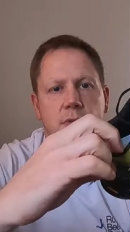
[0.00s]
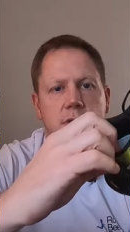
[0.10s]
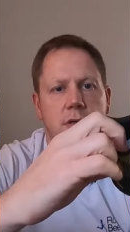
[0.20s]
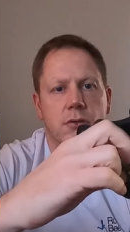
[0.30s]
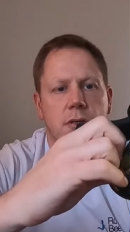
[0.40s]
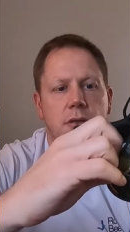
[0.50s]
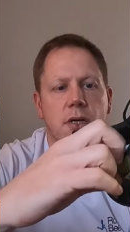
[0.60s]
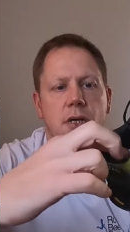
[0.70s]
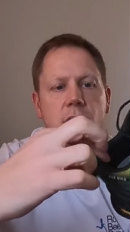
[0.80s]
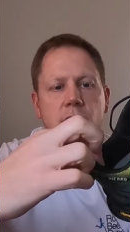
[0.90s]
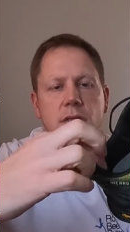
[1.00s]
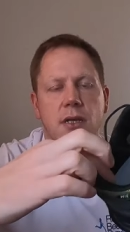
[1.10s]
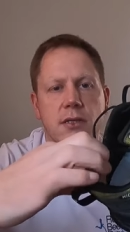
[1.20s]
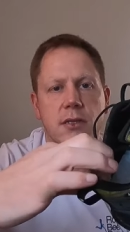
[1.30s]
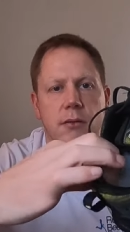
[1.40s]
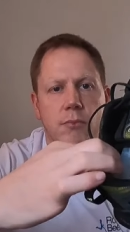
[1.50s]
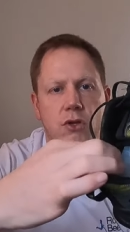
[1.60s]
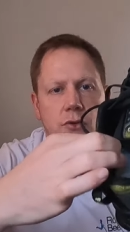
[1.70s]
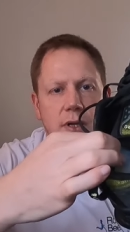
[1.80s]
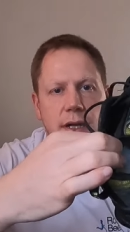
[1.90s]
so it's decent
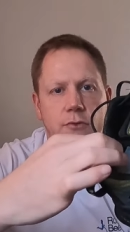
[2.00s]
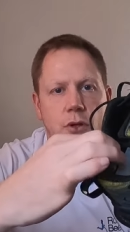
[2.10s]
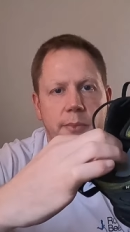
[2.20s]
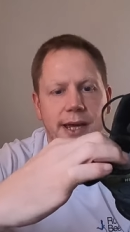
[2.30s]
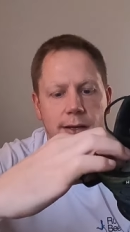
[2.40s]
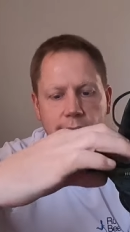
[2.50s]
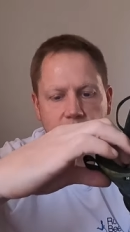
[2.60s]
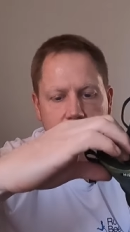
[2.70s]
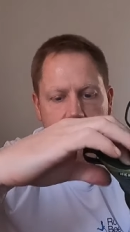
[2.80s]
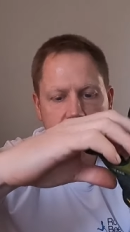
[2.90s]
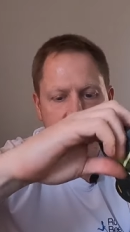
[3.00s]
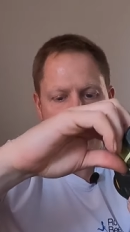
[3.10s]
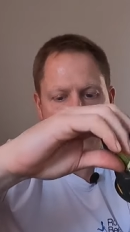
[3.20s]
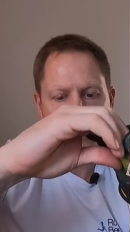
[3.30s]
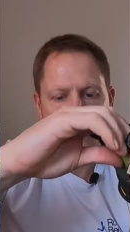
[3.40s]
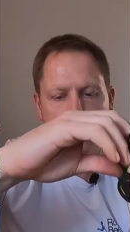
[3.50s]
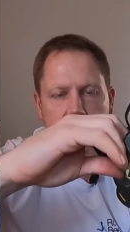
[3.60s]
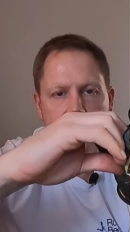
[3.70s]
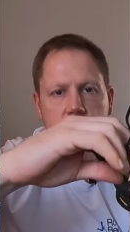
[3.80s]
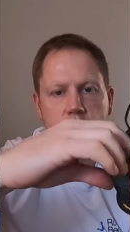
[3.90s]
moderate level of padding there, nothing too,
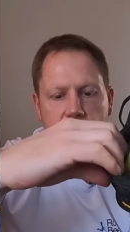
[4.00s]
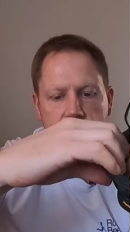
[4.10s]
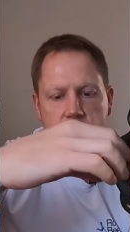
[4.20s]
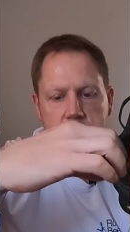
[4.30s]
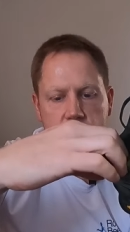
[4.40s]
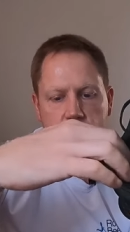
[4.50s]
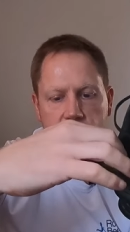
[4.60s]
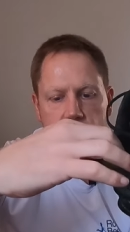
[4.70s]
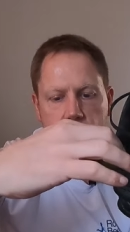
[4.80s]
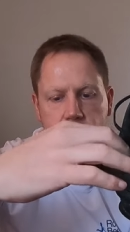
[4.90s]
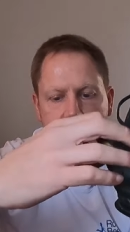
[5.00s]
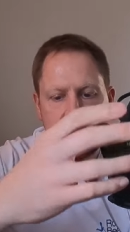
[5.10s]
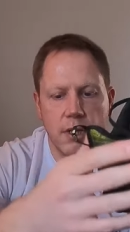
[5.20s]
not too much, not too little.